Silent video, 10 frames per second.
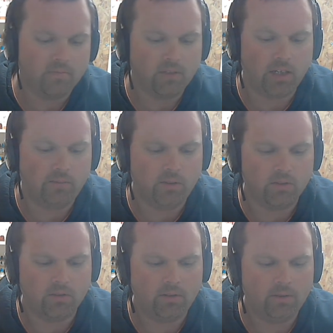
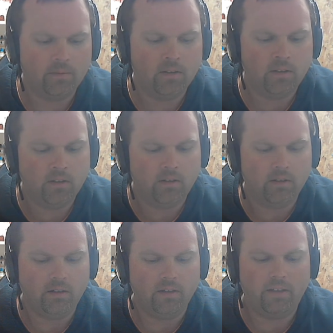obviously.
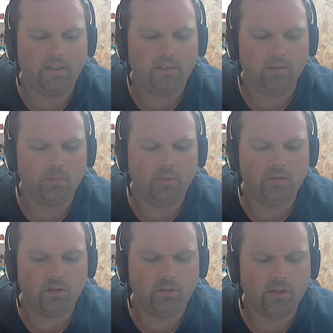It had a little bit
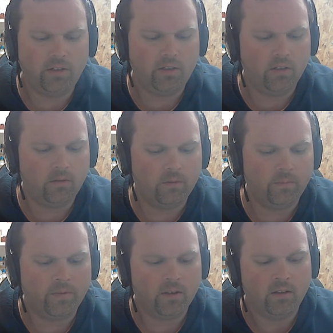of a gritty note,
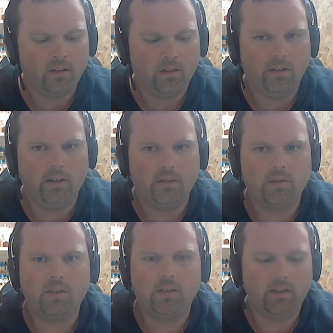and I
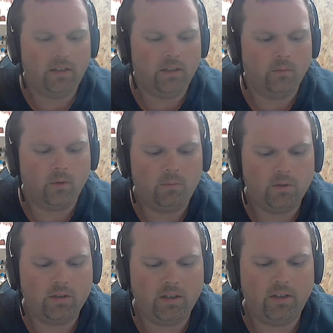was thinking at
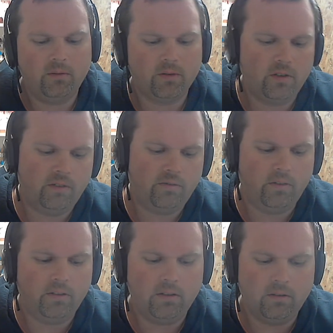1% it
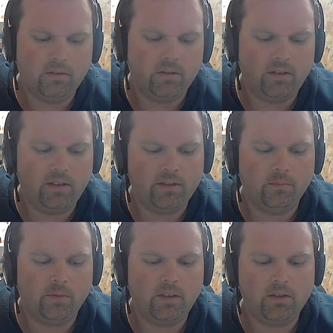was a
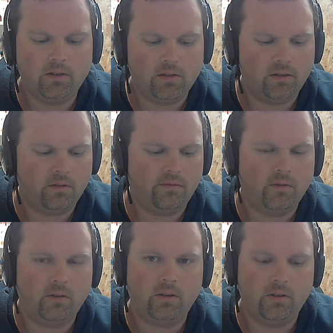decent place
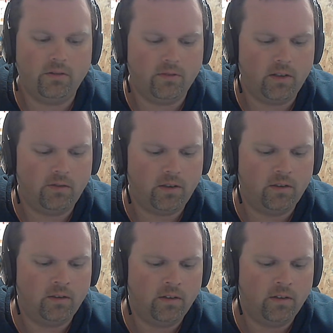for the flavor.